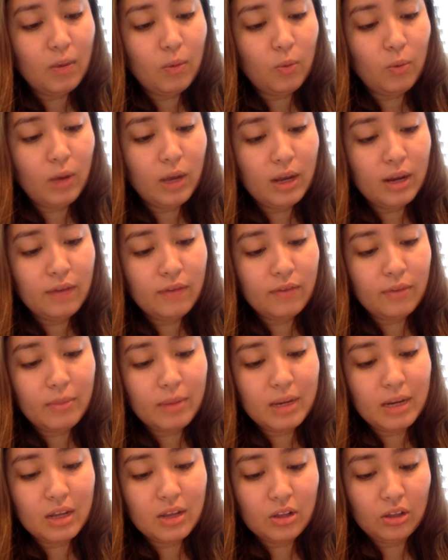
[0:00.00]
then cut
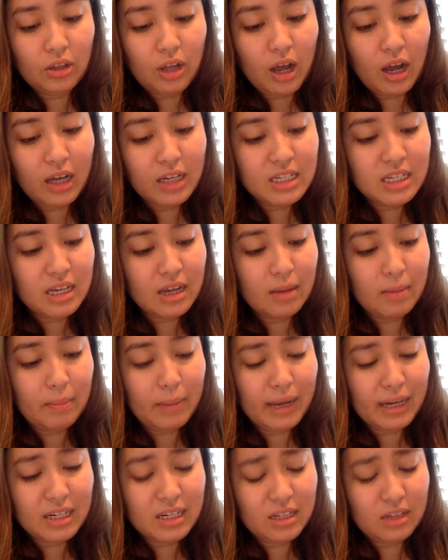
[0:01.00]
one from another log
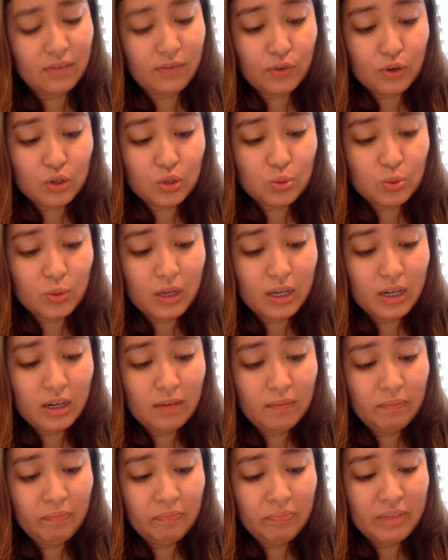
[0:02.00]
to come back to the
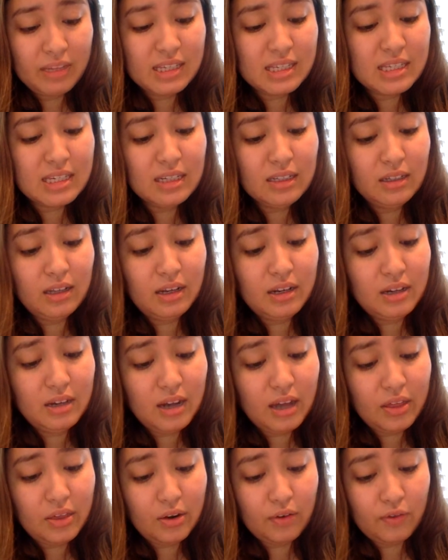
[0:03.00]
first one, then
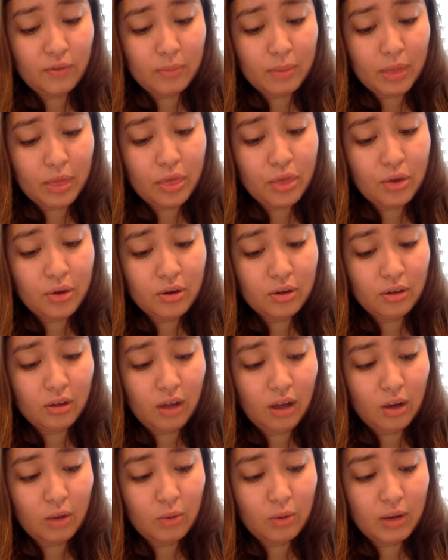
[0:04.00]
still another from a
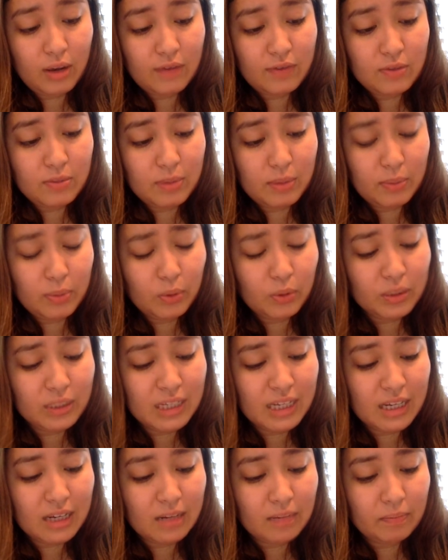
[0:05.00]
third log would have to
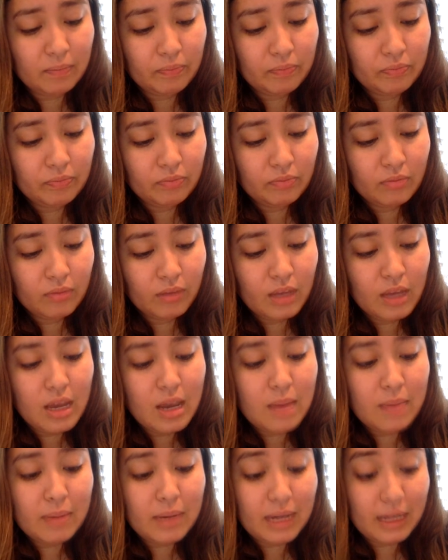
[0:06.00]
be pulled in.
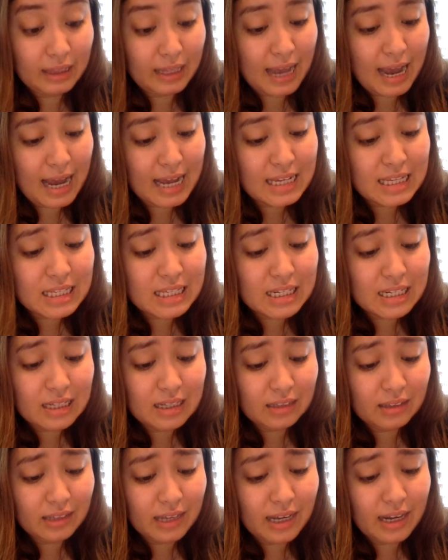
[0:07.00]
But at
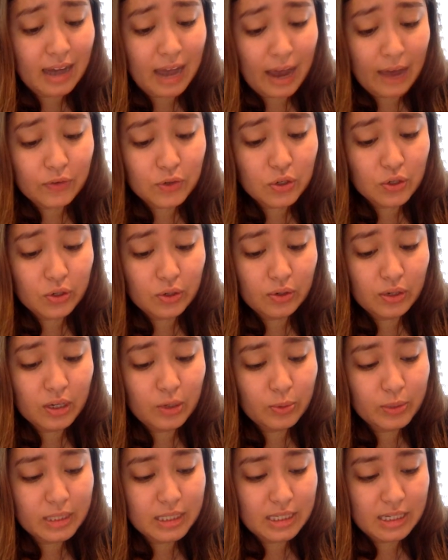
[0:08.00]
last, in the late
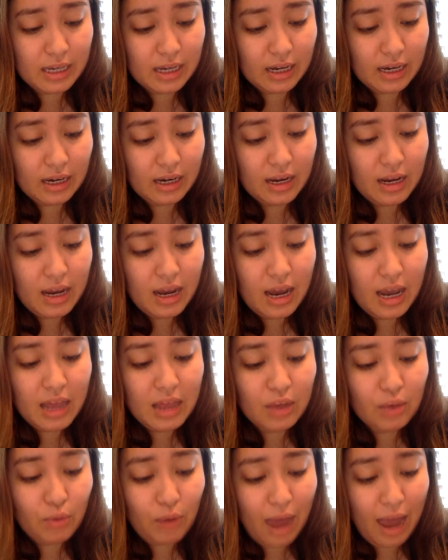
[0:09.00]
afternoon, he was done,
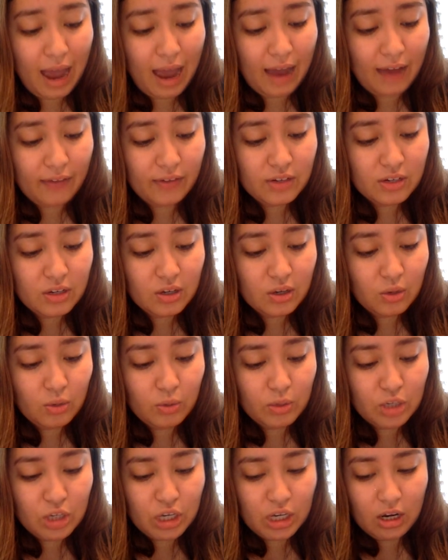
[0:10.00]
and the
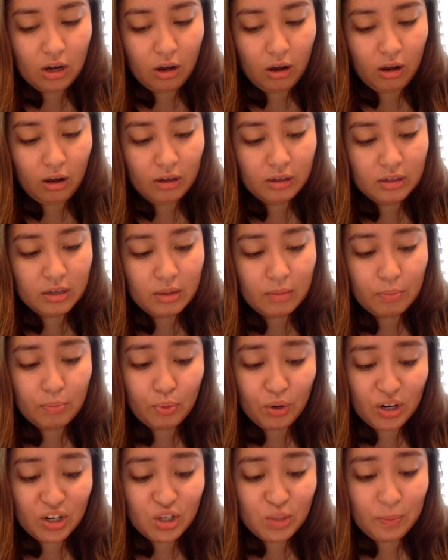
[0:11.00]
raft, which he
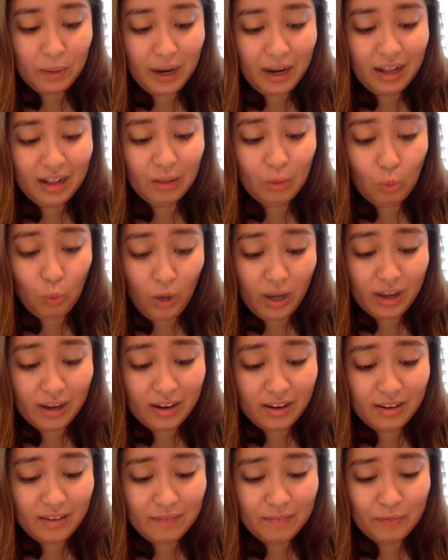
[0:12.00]
called Brush
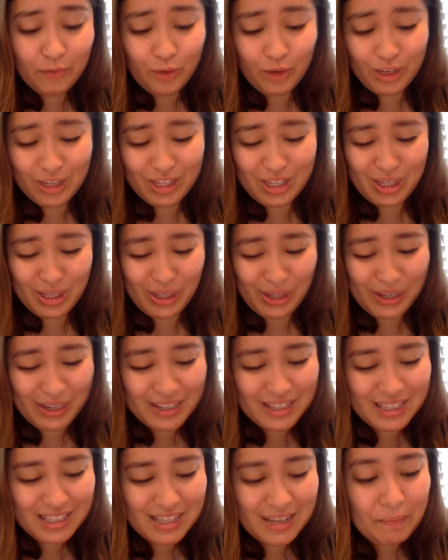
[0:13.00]
Pile 1 for
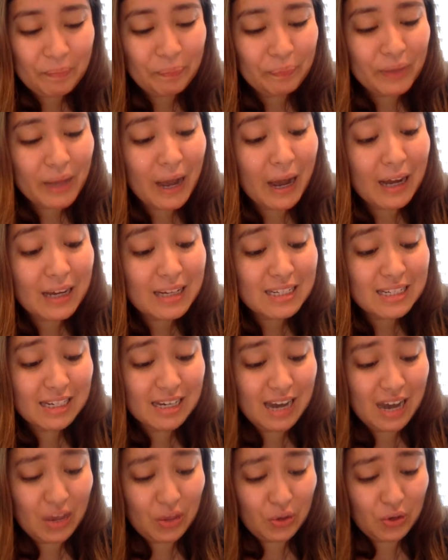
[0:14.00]
its looks,
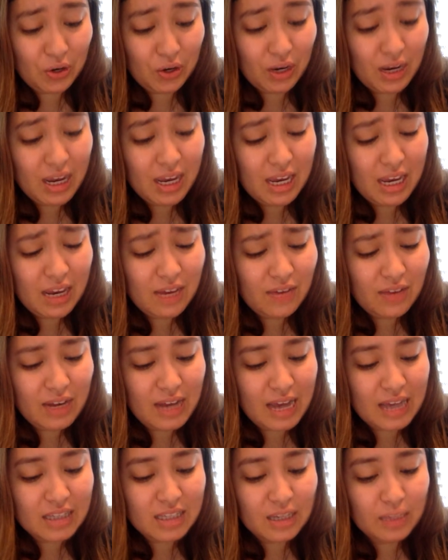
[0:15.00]
hung together
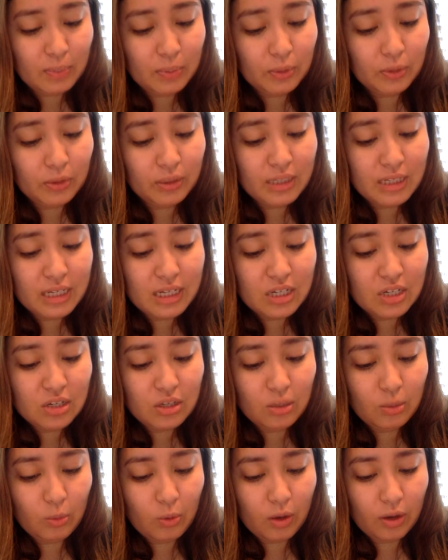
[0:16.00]
even as he pulled
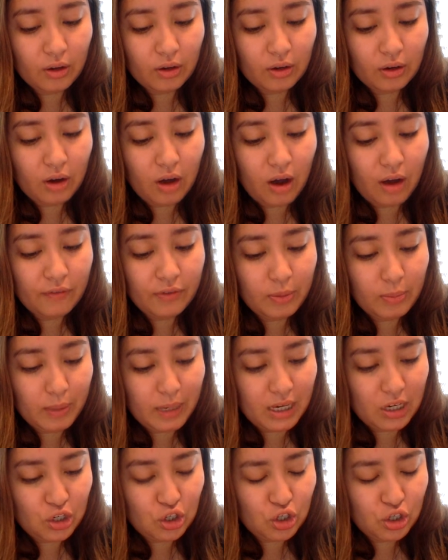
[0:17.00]
it into the water
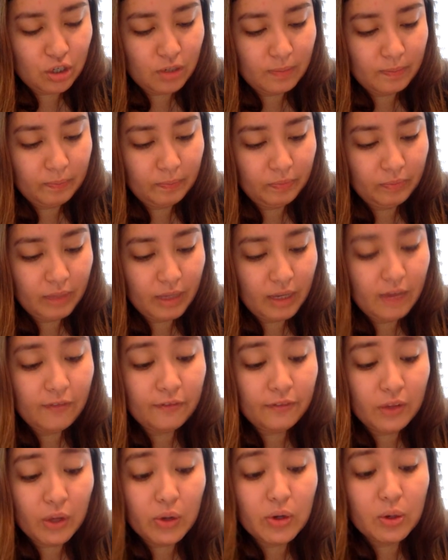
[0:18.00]
off the beach.
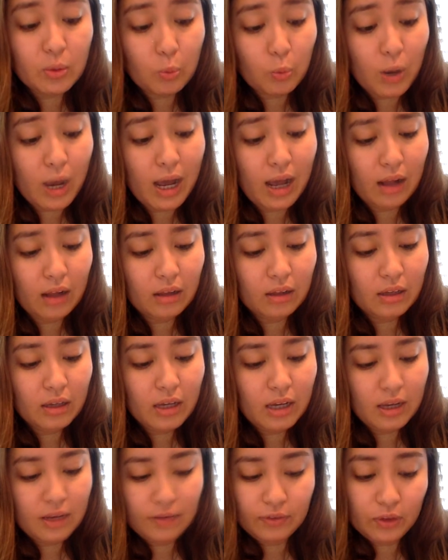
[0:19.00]
It floated
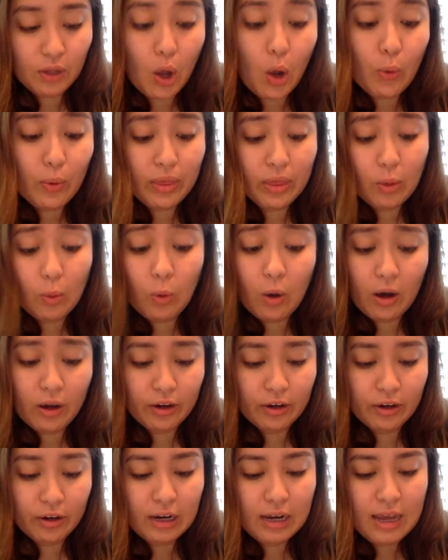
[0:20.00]
well, if low in
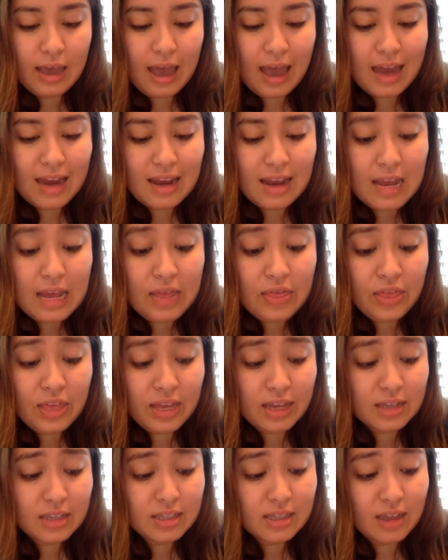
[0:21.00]
the water, and
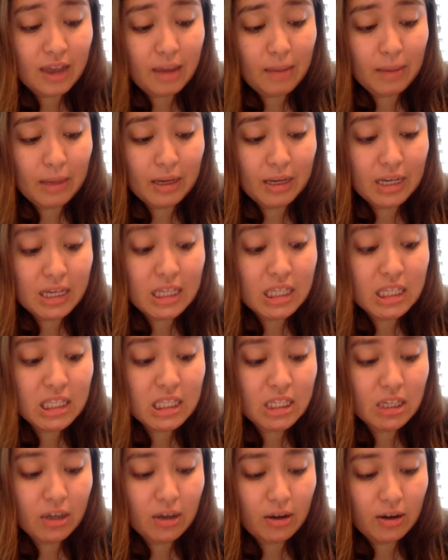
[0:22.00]
in the
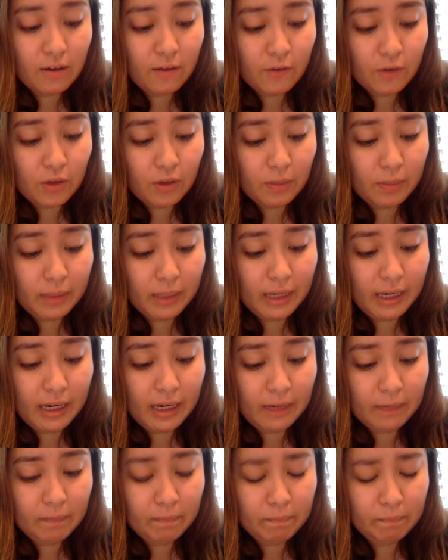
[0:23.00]
excitement he started for the
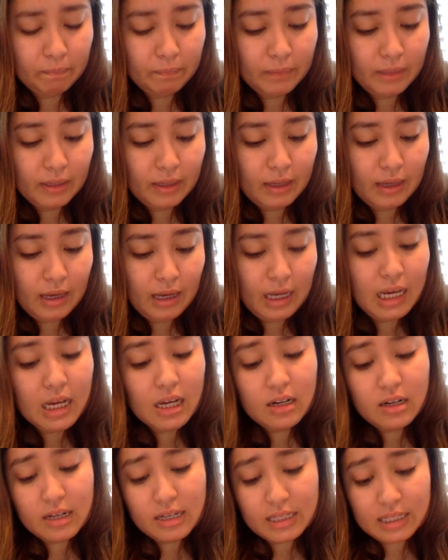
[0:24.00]
plane.
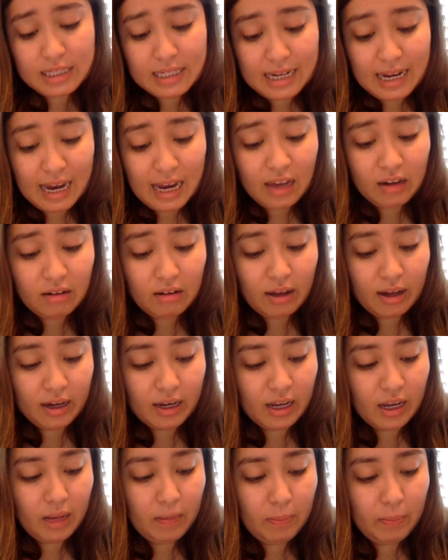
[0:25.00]
He could not
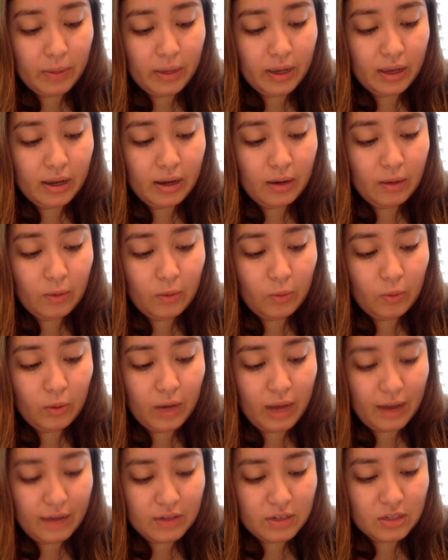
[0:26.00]
stand on it, but
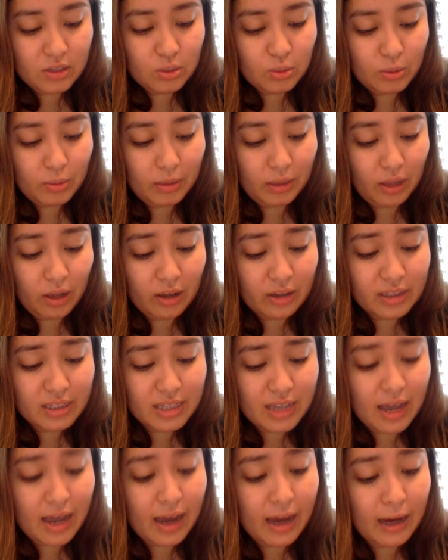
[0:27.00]
would have to swim
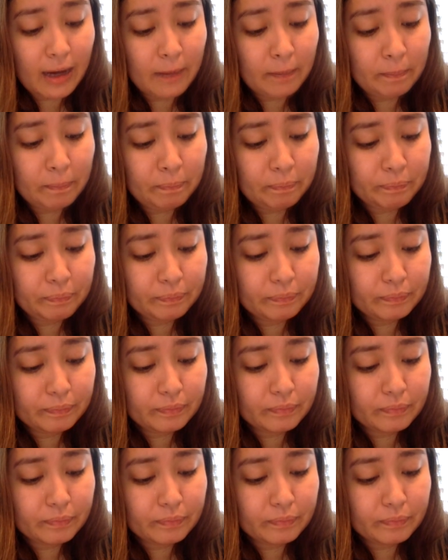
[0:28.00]
alongside.